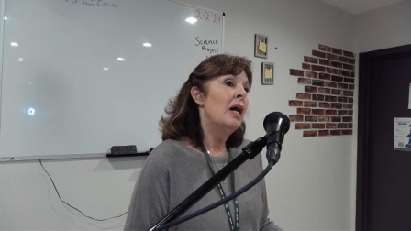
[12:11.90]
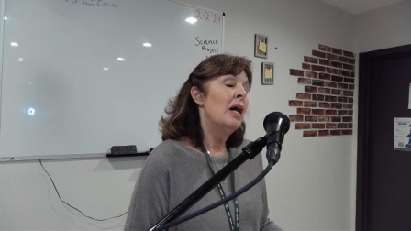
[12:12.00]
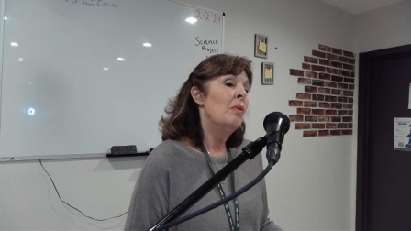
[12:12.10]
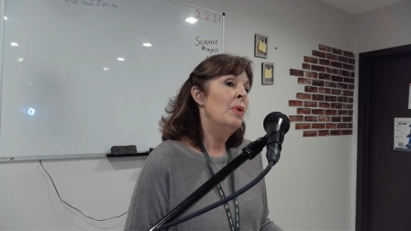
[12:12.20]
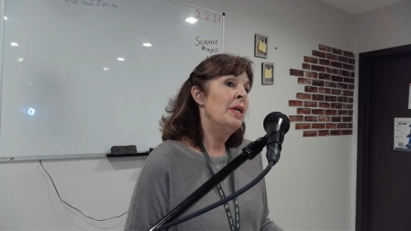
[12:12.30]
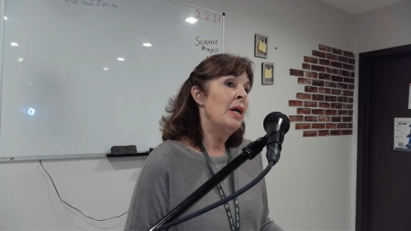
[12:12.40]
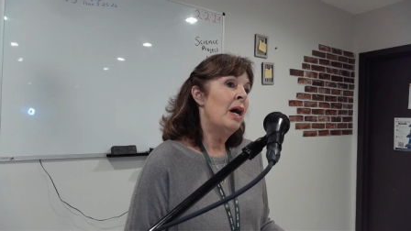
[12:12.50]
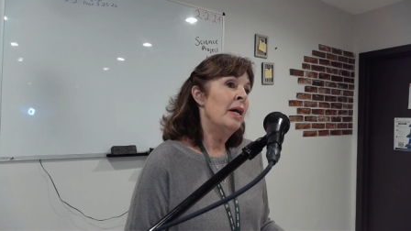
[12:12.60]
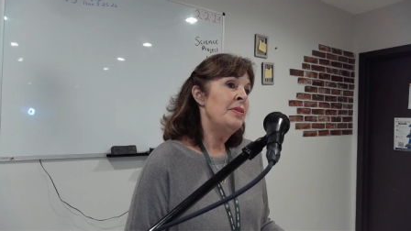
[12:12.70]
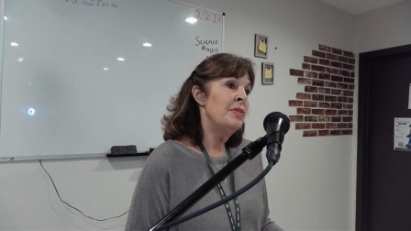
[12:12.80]
When
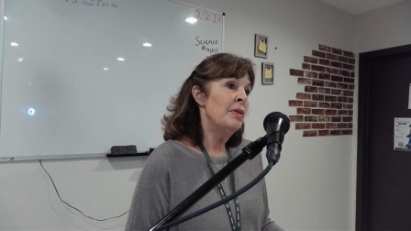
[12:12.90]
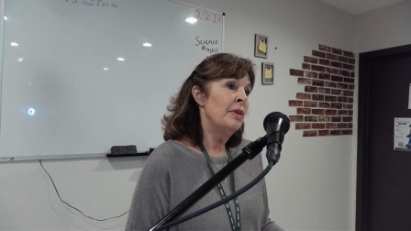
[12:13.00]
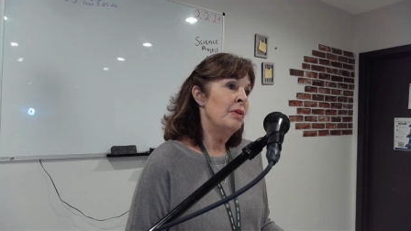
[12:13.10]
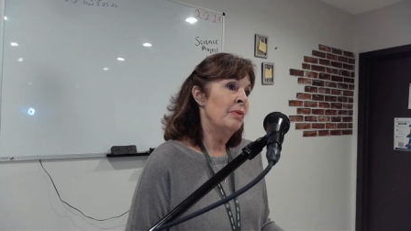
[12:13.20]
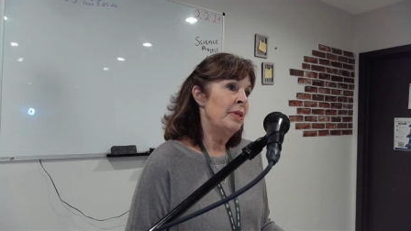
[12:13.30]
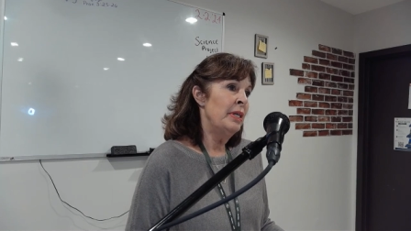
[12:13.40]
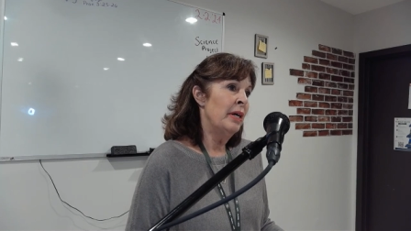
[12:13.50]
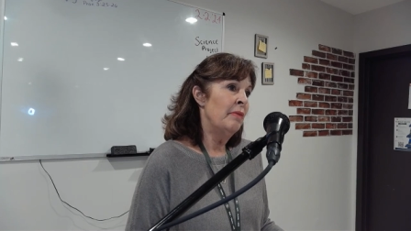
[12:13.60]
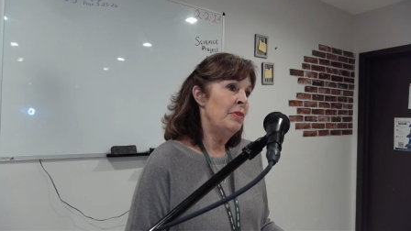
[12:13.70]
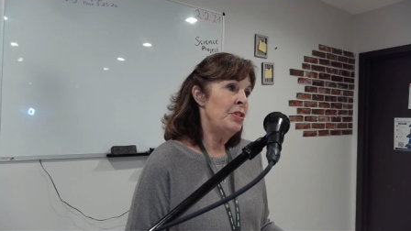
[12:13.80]
I started going to
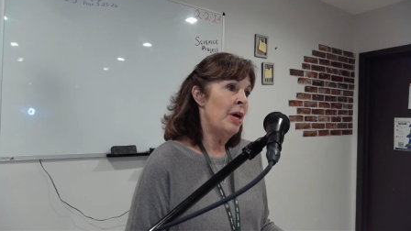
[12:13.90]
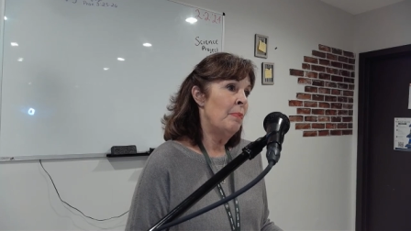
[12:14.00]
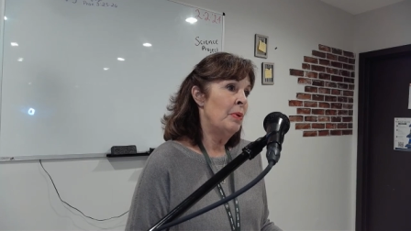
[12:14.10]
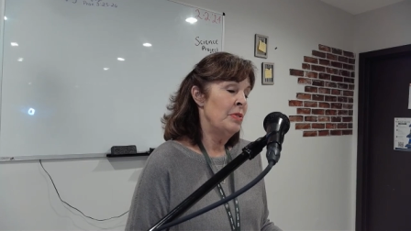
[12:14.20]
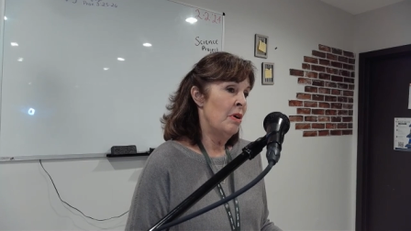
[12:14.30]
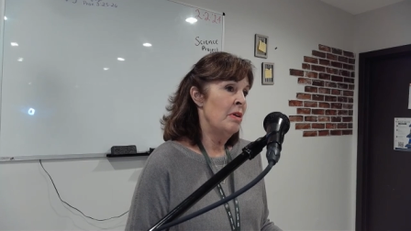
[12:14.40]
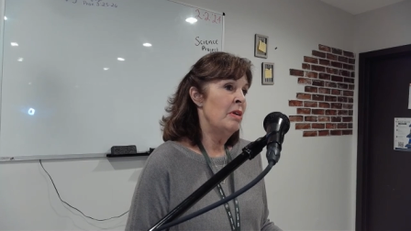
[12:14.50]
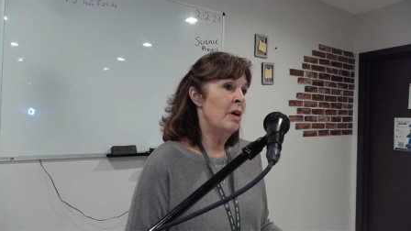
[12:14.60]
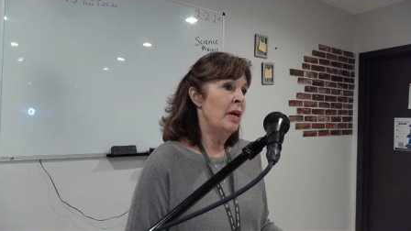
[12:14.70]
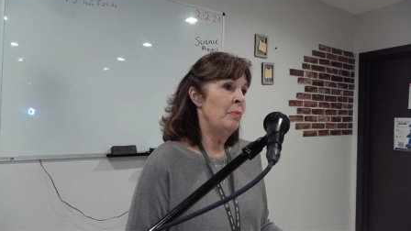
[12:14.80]
Calvary Chapel, Don
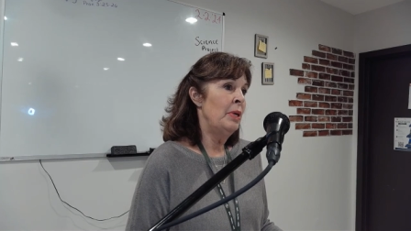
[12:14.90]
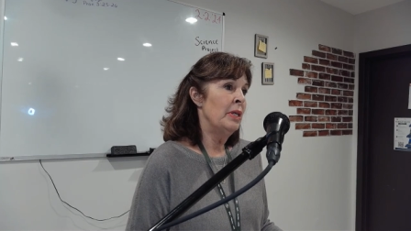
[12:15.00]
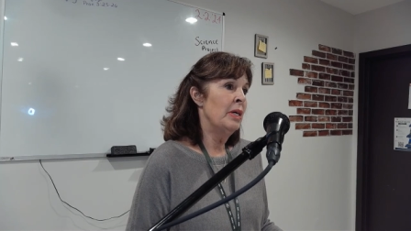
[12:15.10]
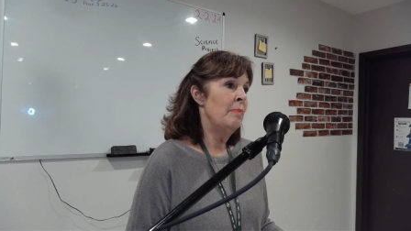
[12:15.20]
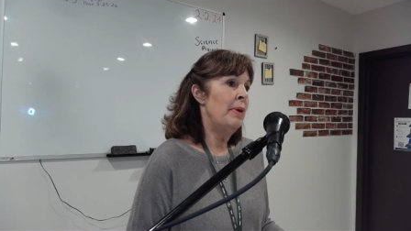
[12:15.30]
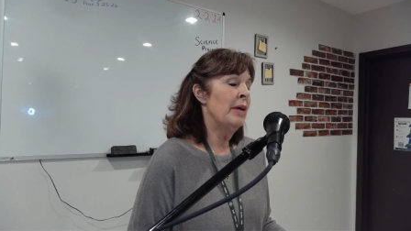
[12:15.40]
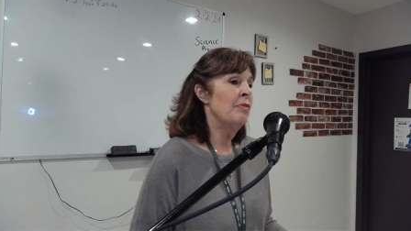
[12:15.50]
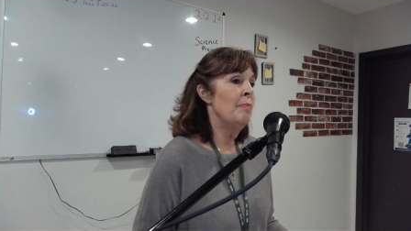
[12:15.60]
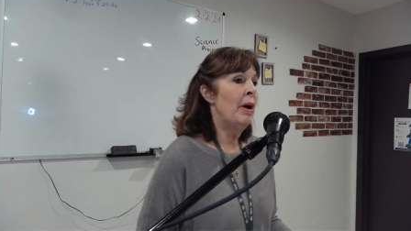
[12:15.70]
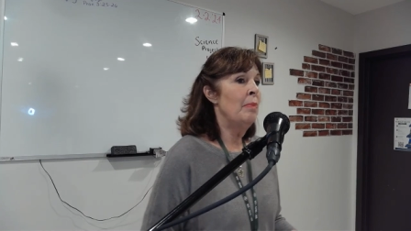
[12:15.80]
and I, we had come back
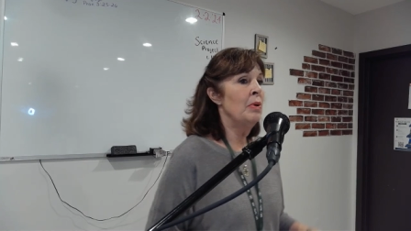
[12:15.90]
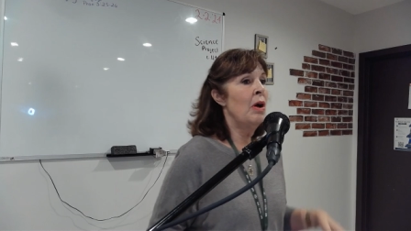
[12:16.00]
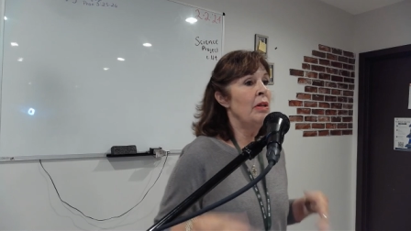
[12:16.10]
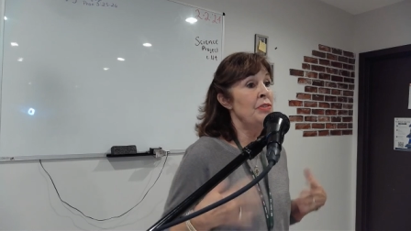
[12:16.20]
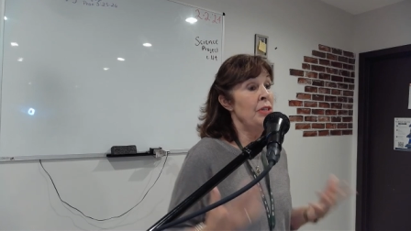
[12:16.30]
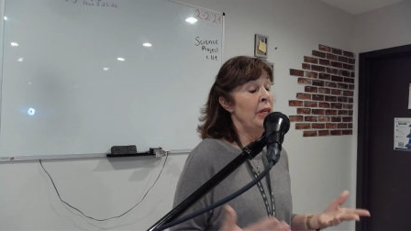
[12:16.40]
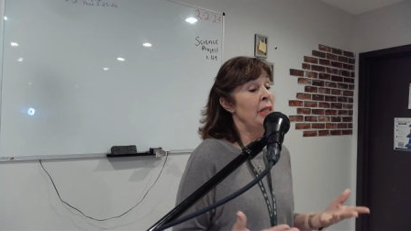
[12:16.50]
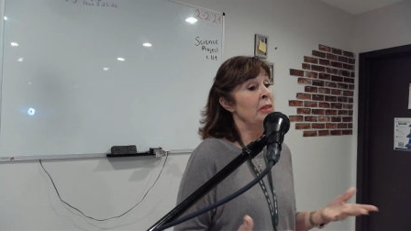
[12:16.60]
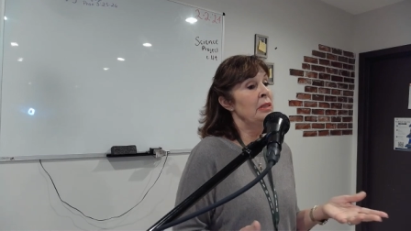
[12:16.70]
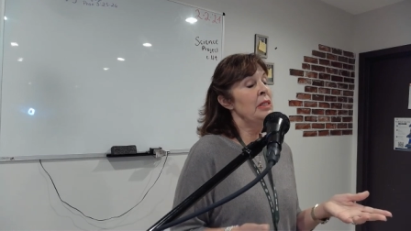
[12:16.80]
from Bible college in
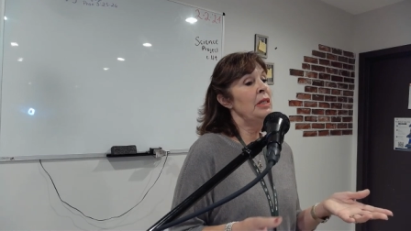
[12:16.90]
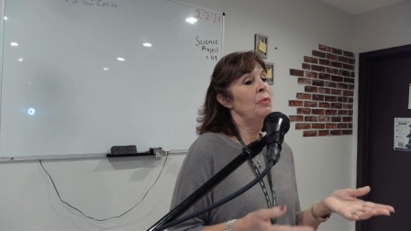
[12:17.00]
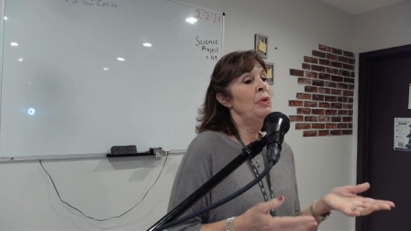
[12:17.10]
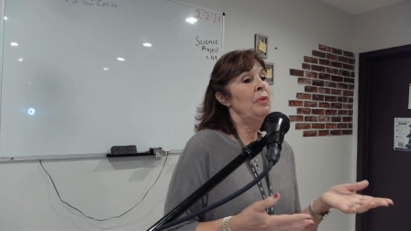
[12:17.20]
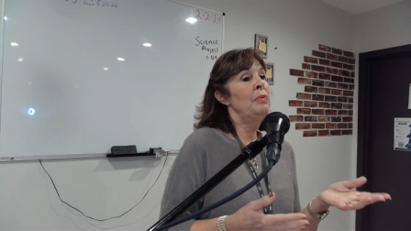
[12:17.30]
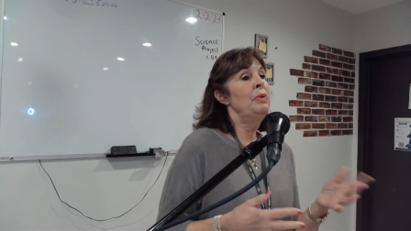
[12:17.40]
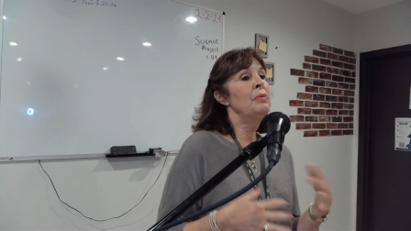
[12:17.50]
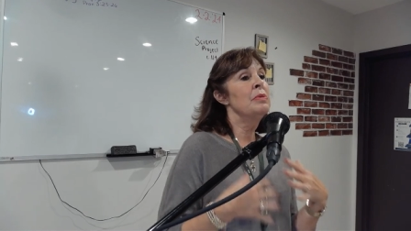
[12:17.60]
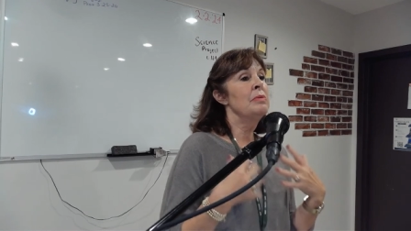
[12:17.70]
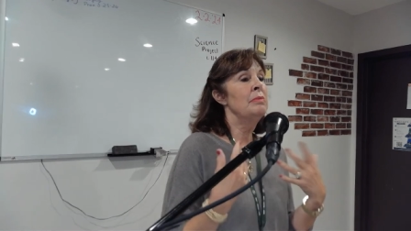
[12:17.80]
England, and we, we
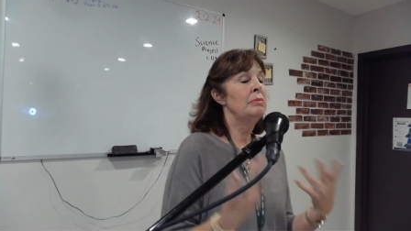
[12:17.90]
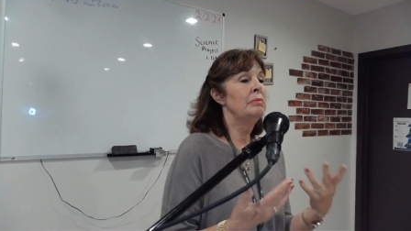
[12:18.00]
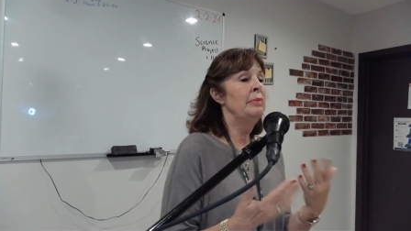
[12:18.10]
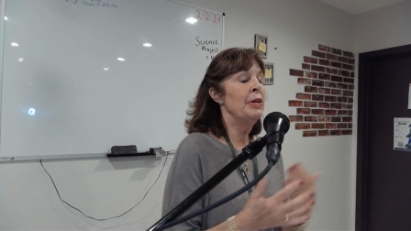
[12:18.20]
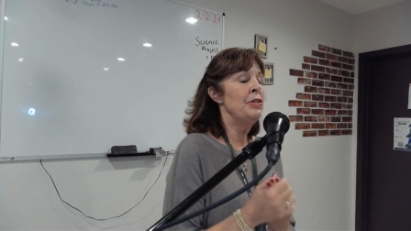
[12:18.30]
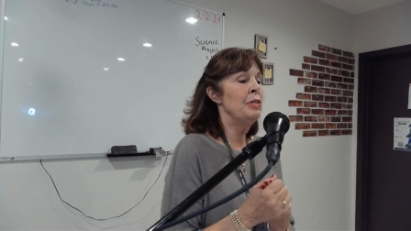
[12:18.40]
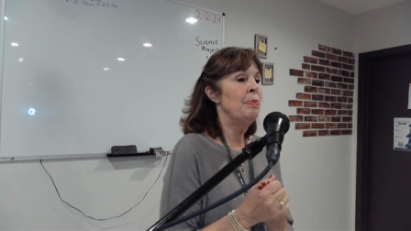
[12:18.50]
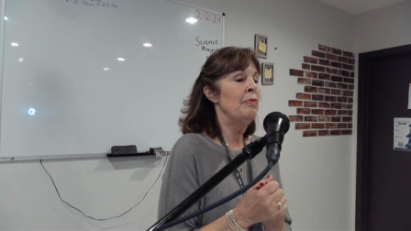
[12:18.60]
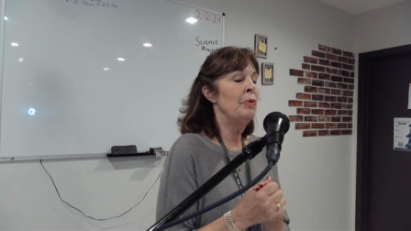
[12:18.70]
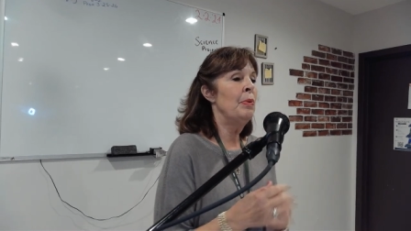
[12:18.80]
were married just
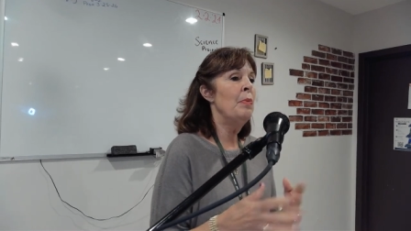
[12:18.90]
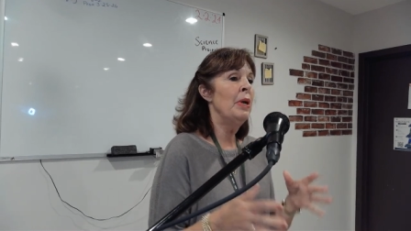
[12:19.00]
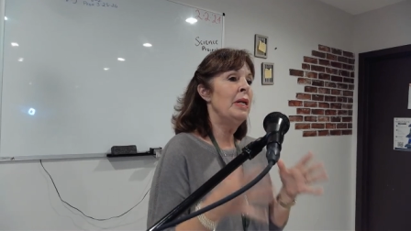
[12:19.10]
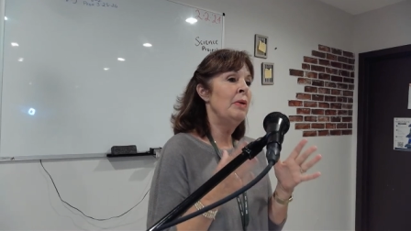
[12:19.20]
before we went.